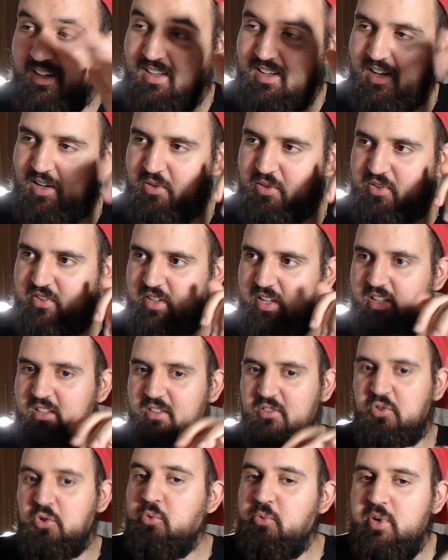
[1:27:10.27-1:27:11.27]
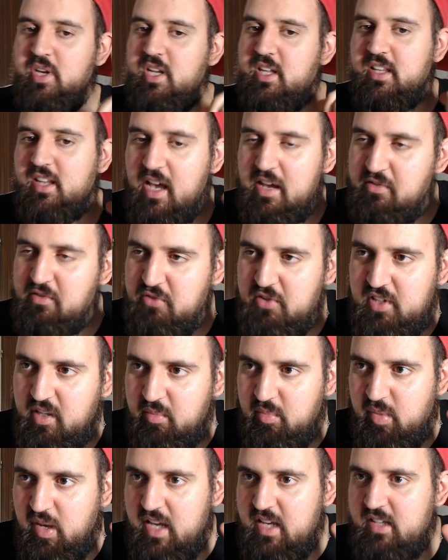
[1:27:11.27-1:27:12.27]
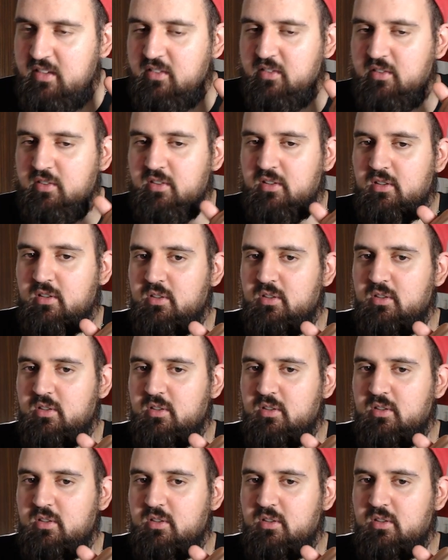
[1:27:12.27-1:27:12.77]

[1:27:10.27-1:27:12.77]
I would say to win every debate.